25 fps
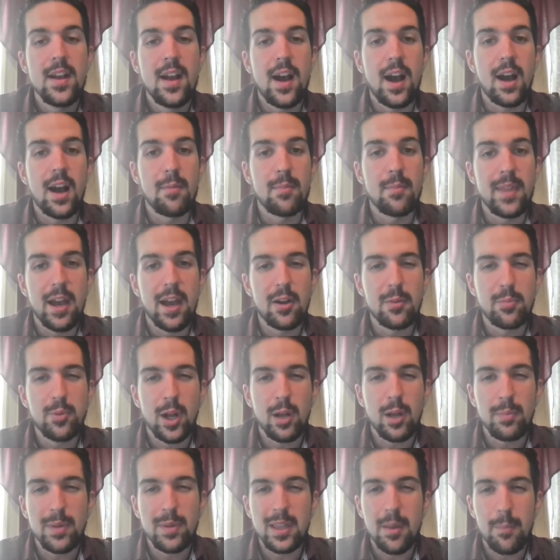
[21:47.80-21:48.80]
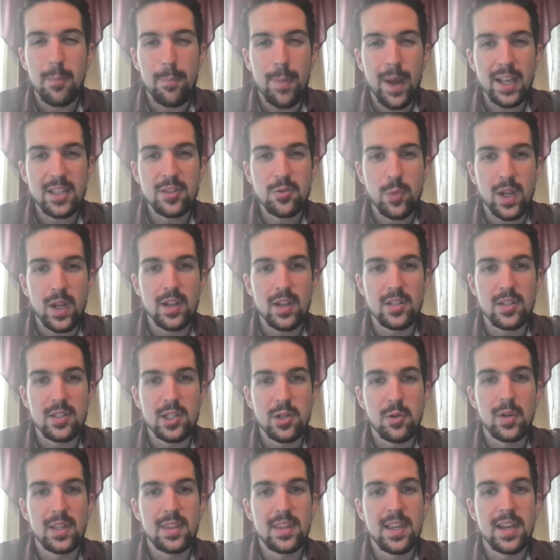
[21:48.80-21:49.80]
That would probably be the best way to
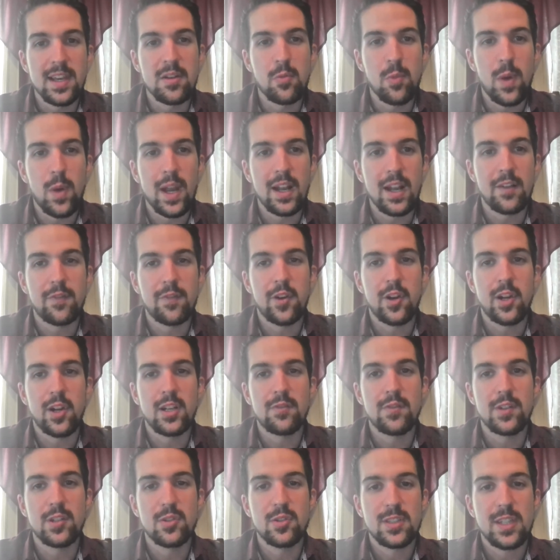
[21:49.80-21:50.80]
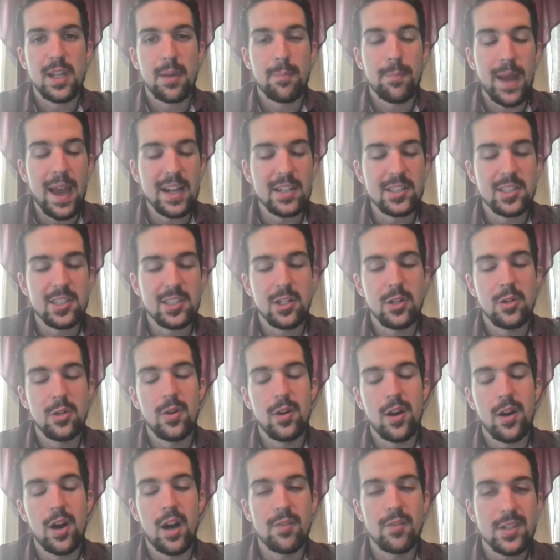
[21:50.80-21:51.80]
do it than waiting for individuals to get back to you.
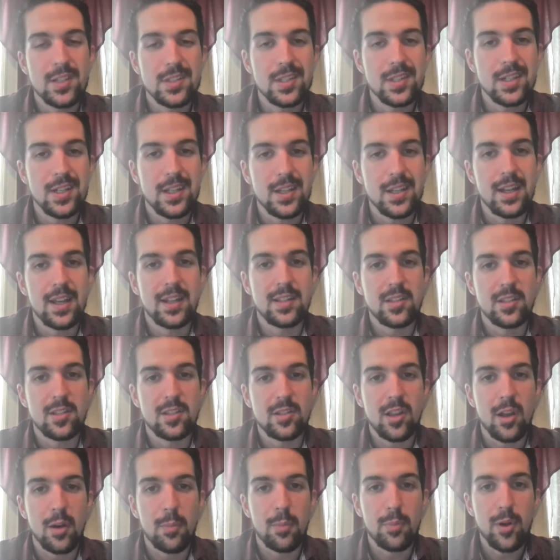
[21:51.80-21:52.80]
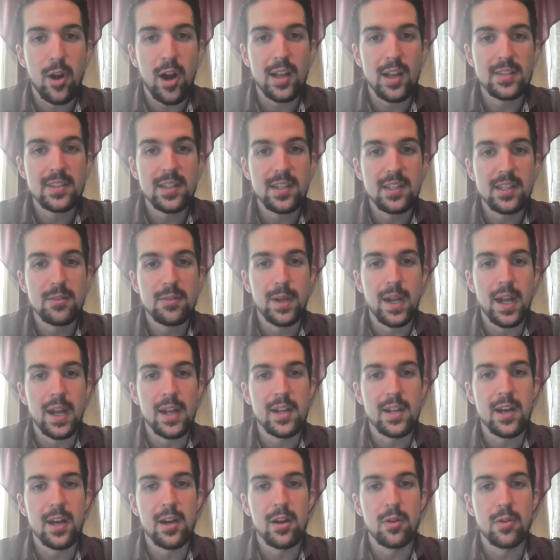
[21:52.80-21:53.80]
Obviously, it's a slow process, but I
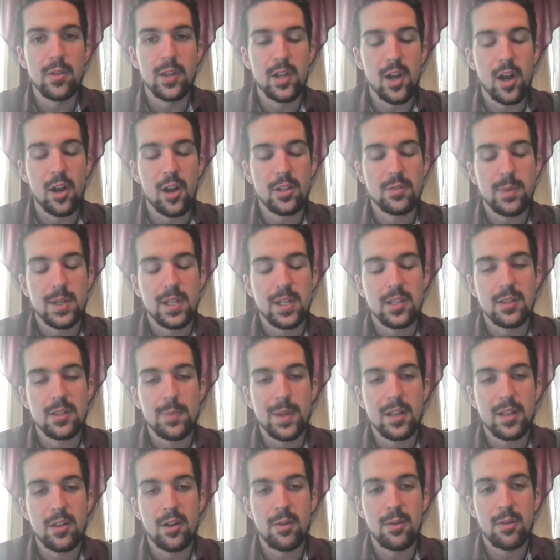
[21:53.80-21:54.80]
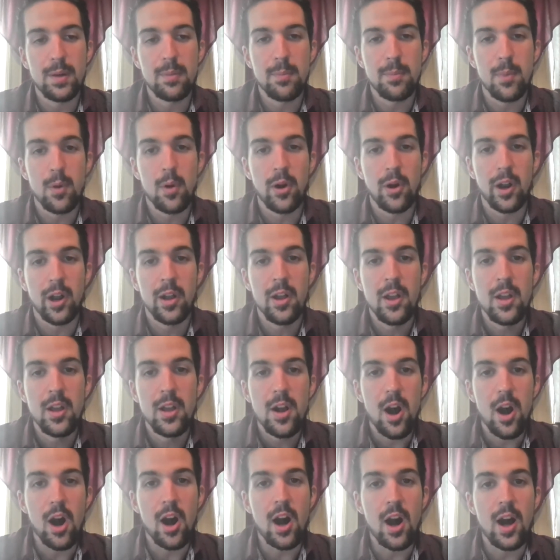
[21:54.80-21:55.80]
know the congressman can speak a little bit more
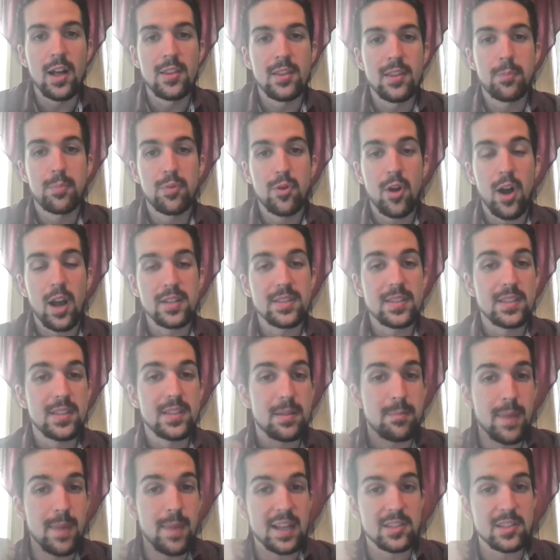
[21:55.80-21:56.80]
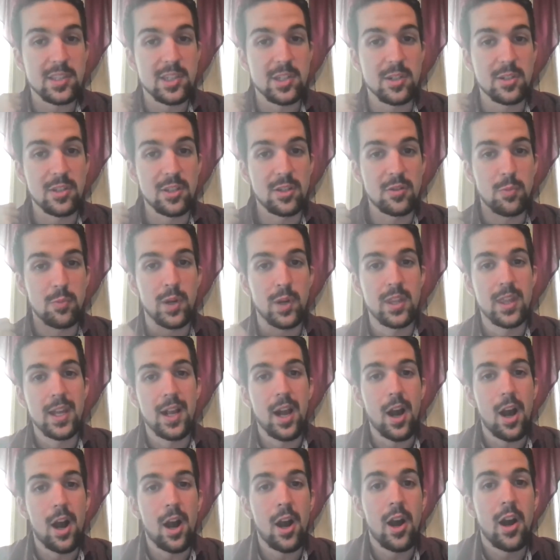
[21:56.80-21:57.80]
on the process in Massachusetts where they
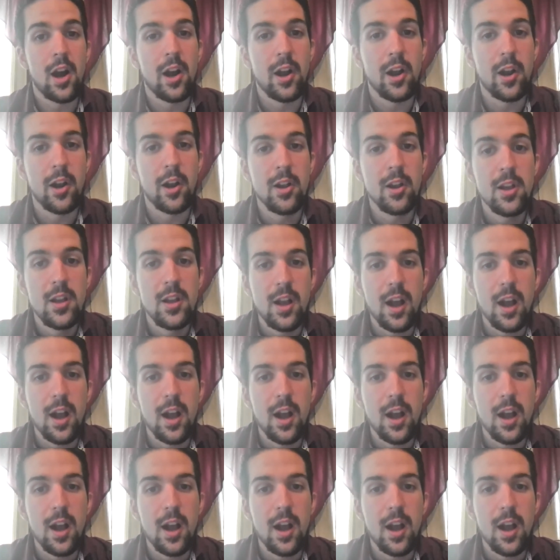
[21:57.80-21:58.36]
are.